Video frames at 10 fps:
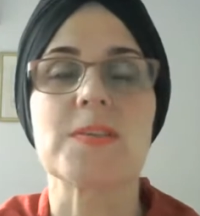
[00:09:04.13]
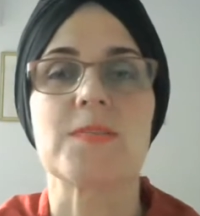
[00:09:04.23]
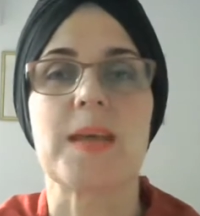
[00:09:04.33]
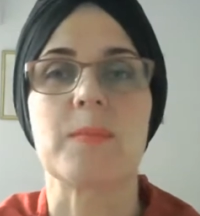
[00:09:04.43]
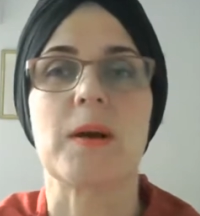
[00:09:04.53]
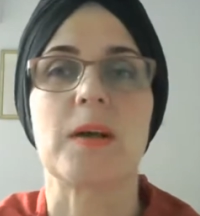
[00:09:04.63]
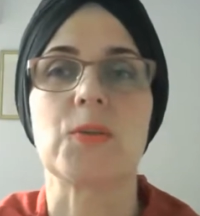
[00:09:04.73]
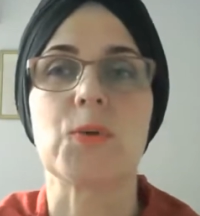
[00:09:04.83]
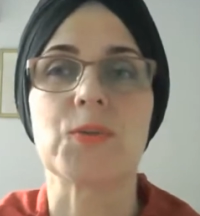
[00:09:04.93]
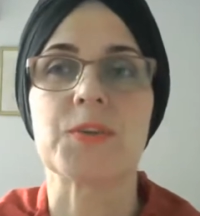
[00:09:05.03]
of them are
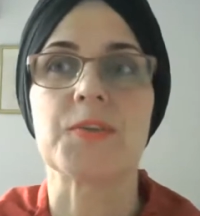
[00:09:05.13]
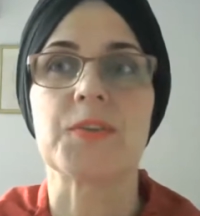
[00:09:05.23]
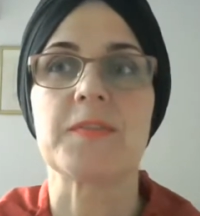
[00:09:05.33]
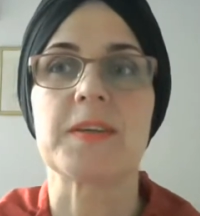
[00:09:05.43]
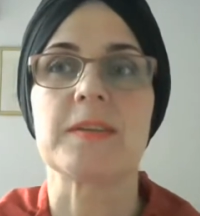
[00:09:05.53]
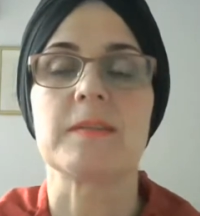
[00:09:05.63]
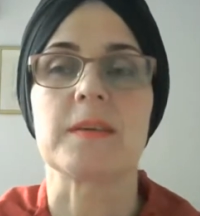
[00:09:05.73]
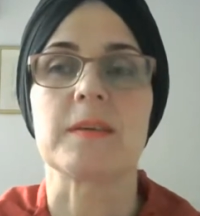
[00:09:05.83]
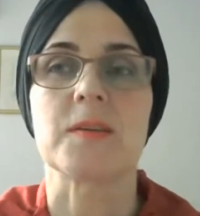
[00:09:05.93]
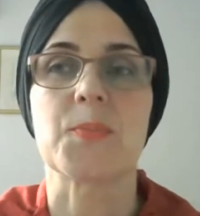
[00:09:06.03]
donor-driven
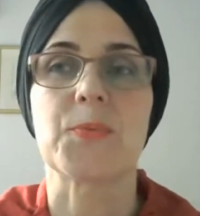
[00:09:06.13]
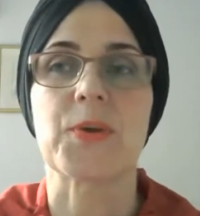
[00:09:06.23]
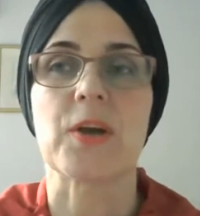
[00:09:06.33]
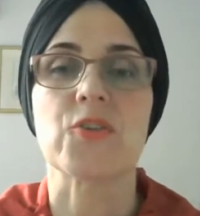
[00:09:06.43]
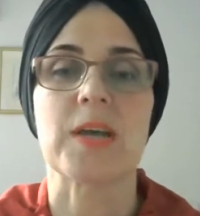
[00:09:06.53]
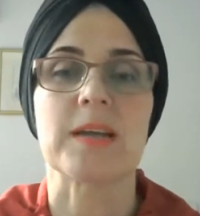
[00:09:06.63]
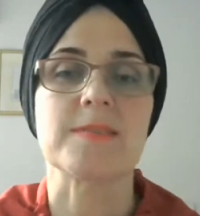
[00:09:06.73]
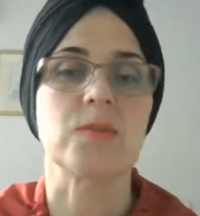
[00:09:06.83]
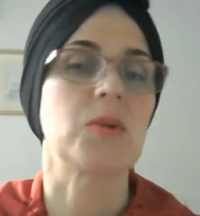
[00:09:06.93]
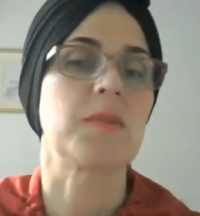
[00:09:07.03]

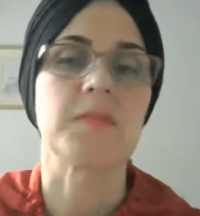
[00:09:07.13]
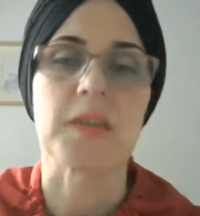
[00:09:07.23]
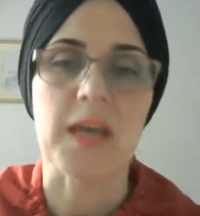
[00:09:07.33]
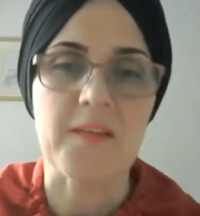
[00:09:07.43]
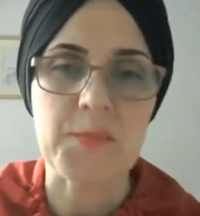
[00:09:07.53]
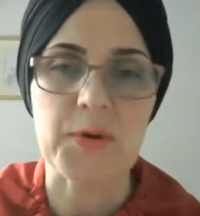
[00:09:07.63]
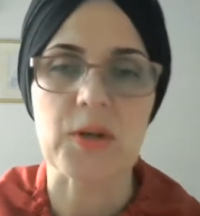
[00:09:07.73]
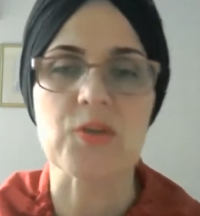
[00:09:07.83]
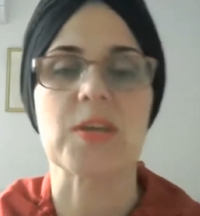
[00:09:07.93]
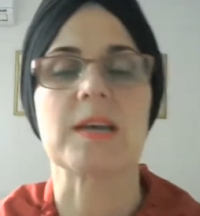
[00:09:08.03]
projects. You know, when we have
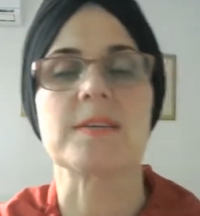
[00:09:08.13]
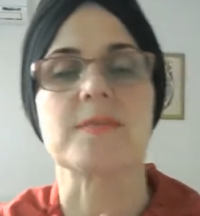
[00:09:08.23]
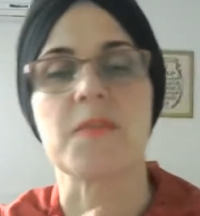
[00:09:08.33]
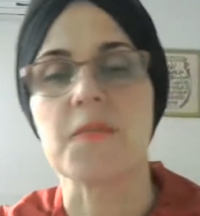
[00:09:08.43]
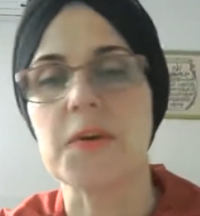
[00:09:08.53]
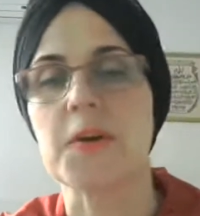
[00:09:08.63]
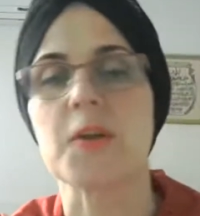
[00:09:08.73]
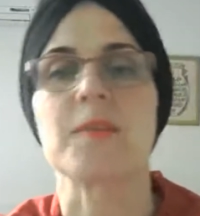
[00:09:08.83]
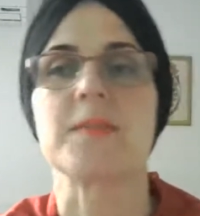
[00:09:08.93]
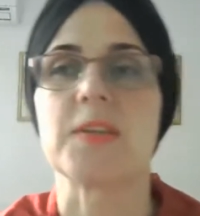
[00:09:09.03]
projects, we
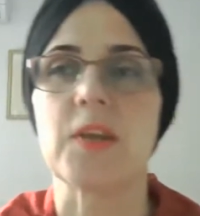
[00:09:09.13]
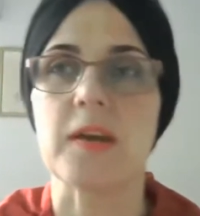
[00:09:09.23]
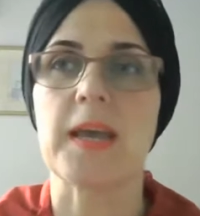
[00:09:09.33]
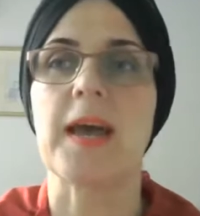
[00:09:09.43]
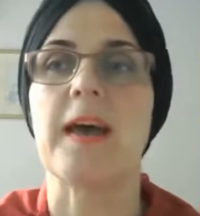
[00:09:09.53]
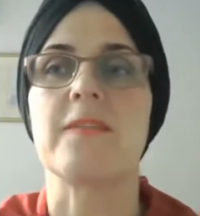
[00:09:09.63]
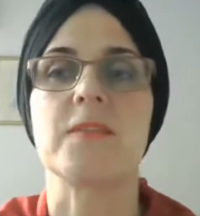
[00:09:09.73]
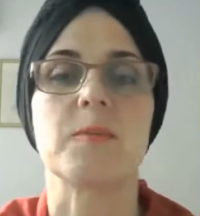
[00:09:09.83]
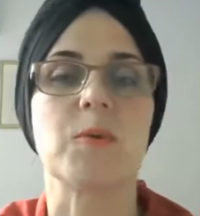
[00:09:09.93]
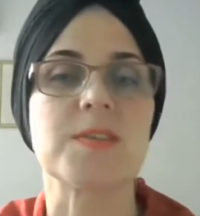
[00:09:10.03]
work. When we don't have,
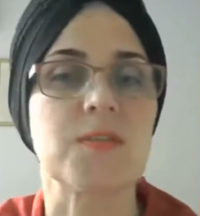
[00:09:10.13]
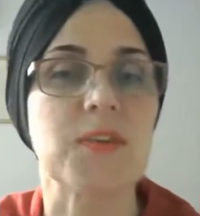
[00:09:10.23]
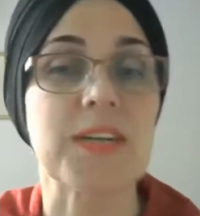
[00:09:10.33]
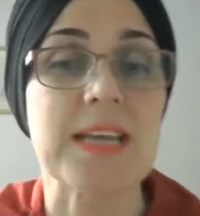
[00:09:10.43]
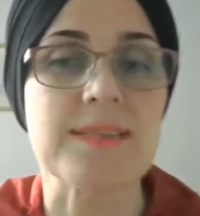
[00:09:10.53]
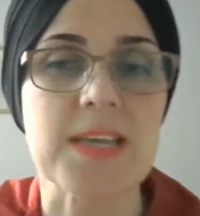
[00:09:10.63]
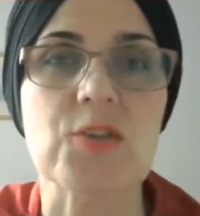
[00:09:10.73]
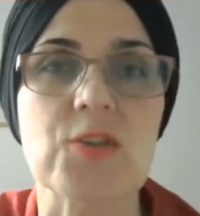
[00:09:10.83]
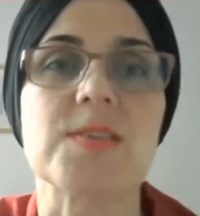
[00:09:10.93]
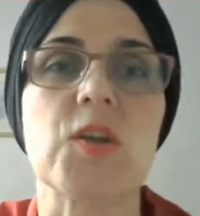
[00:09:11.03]
most of
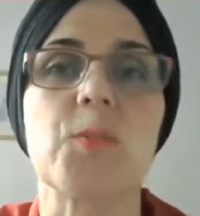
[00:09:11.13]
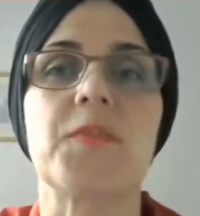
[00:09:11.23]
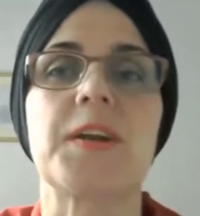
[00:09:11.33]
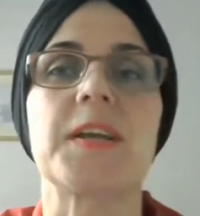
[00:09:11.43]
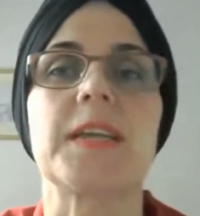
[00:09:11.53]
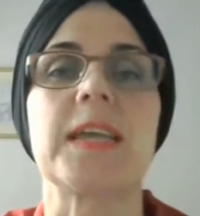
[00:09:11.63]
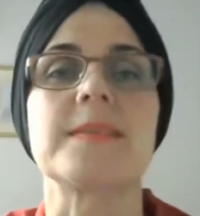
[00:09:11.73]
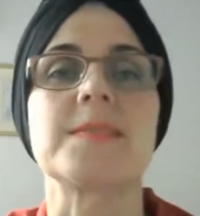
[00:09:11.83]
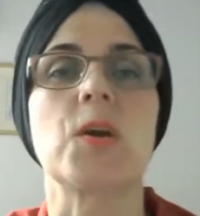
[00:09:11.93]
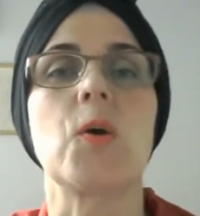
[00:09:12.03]
organizations stop
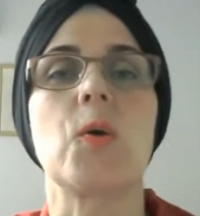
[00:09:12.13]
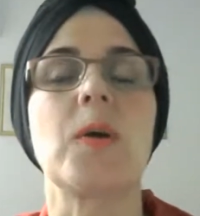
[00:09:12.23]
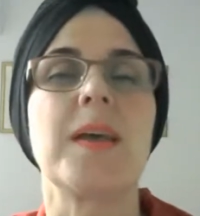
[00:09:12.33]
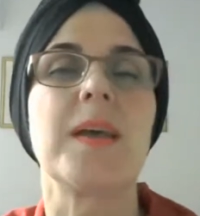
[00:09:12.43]
working. So